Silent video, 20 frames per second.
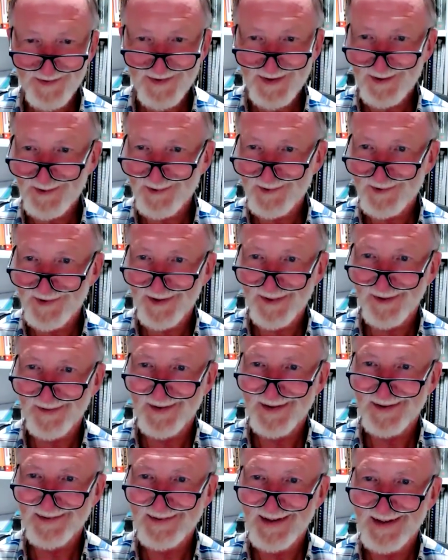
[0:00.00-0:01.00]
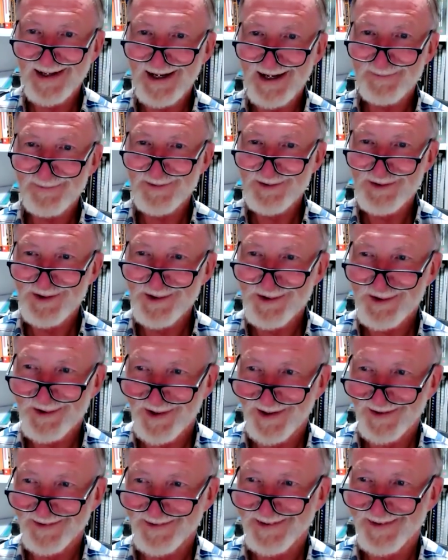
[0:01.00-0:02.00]
cells or other things, enough
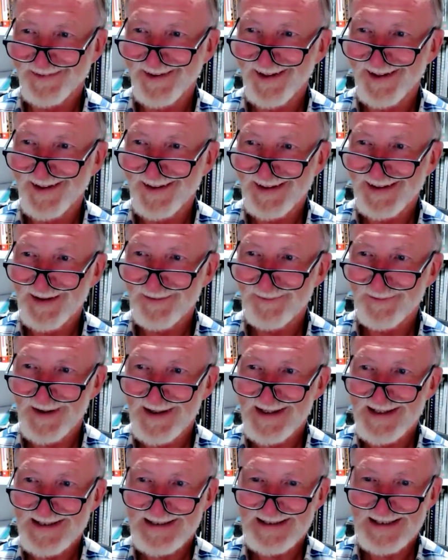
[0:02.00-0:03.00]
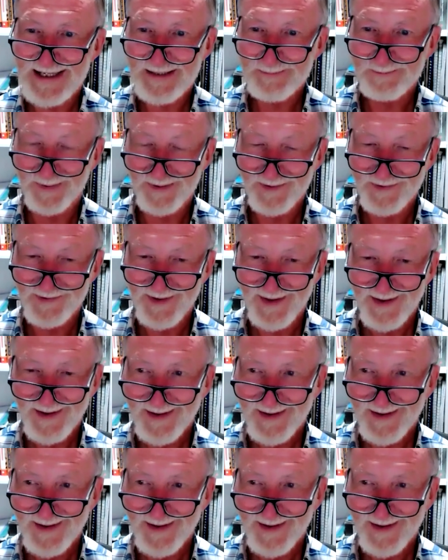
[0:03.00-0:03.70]
nutrients in there to get vast numbers,